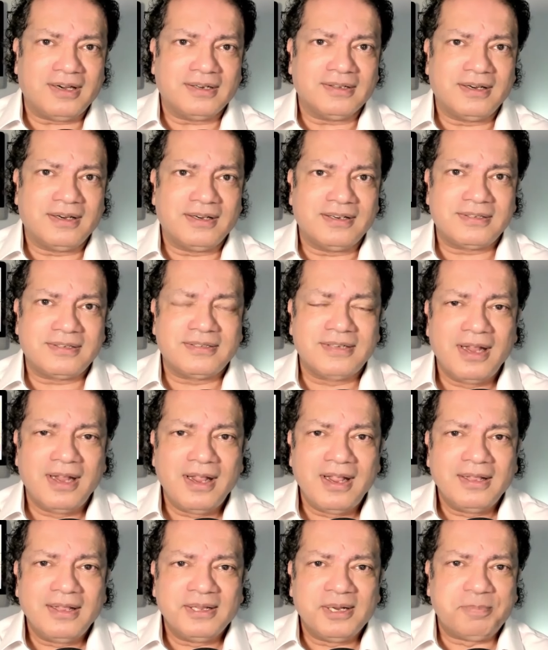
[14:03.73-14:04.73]
There is
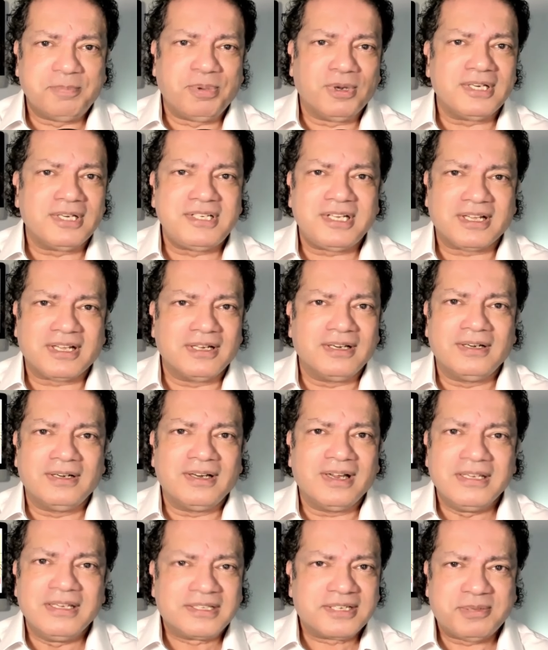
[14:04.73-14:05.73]
there political
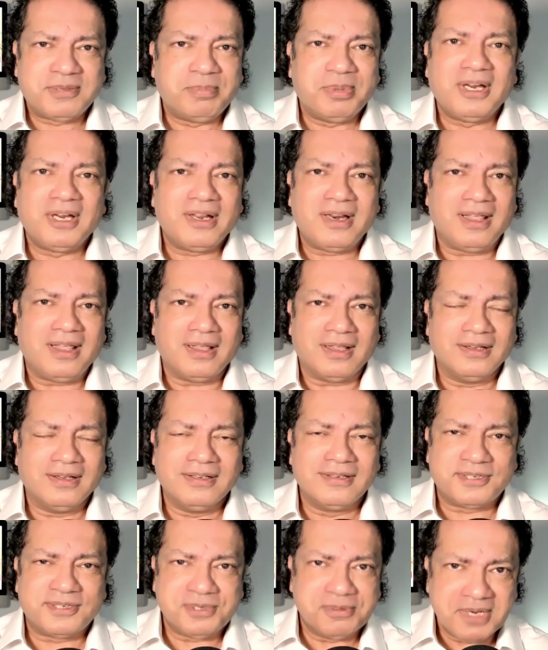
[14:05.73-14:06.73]
instability in
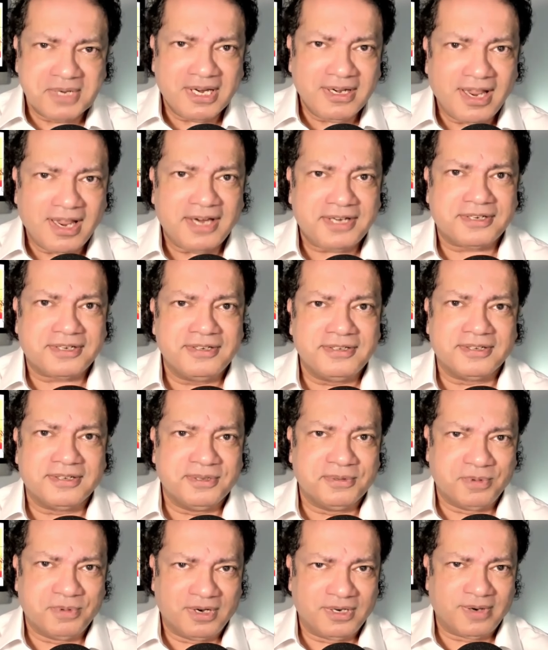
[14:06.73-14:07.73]
so many nations in
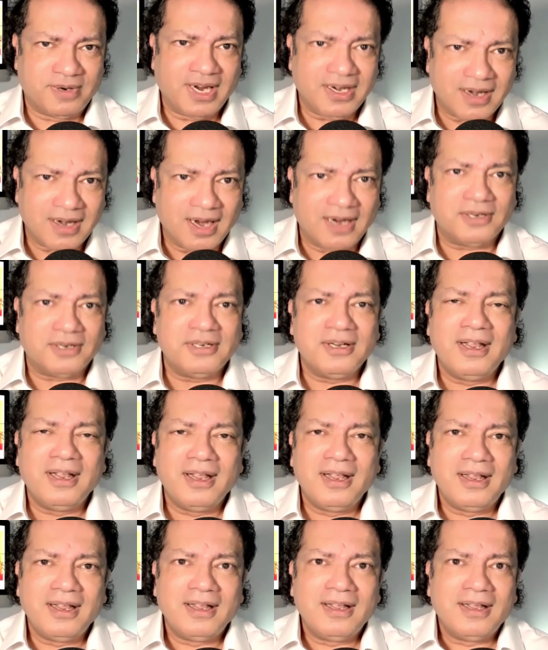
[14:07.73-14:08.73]
the world right now.
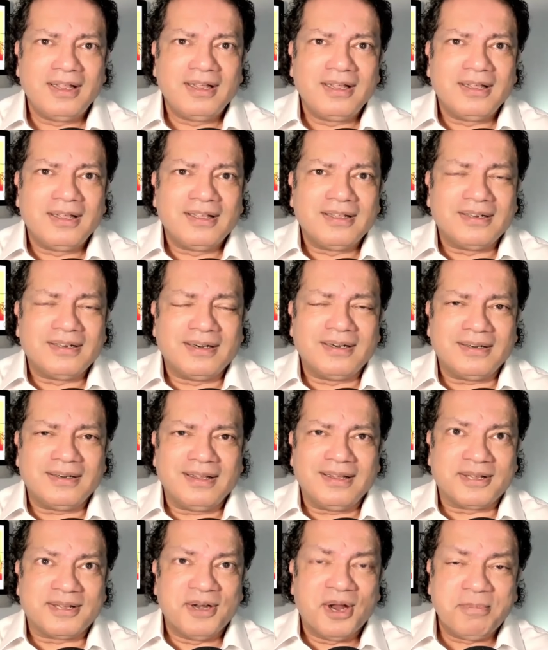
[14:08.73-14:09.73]
There uh, are
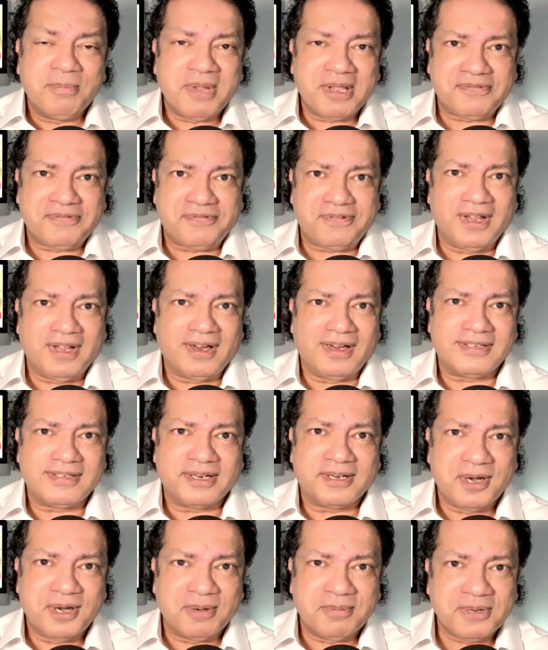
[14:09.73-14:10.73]
economic fears,
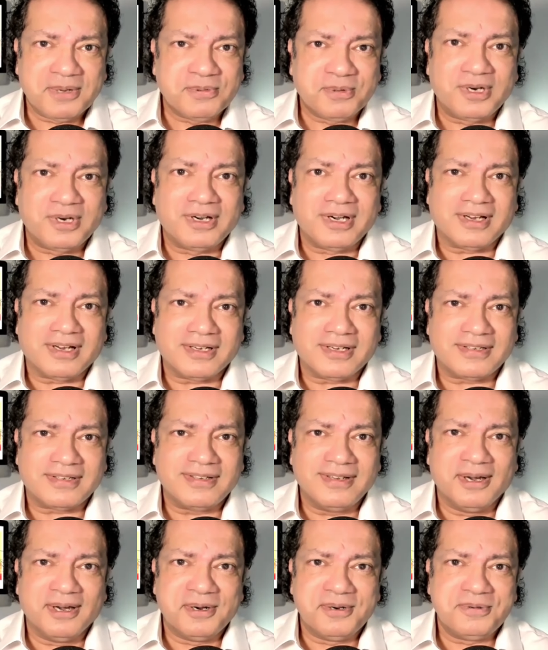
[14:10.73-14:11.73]
economic worries,
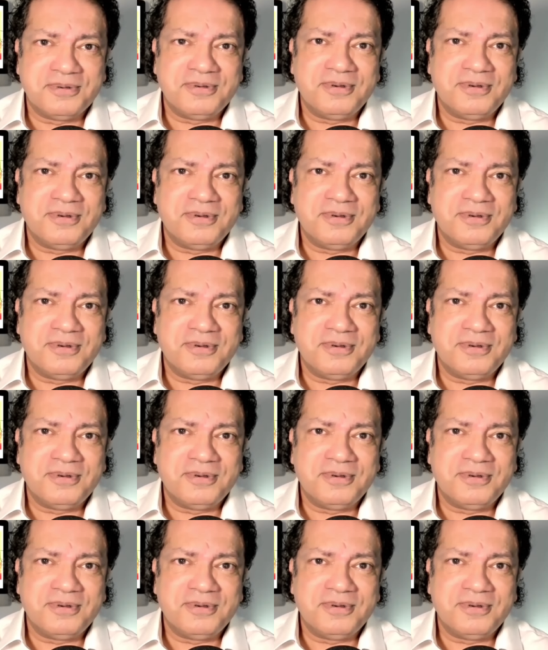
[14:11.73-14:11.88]
you know.